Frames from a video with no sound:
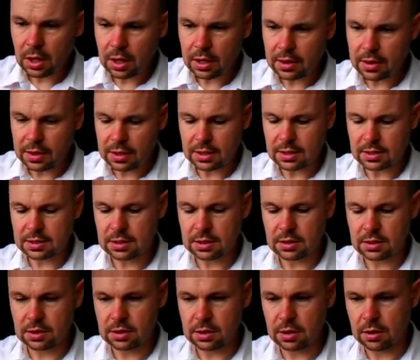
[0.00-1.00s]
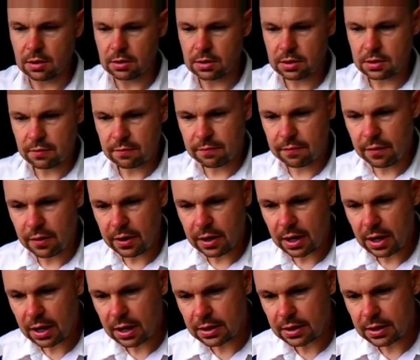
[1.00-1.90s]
and this slots very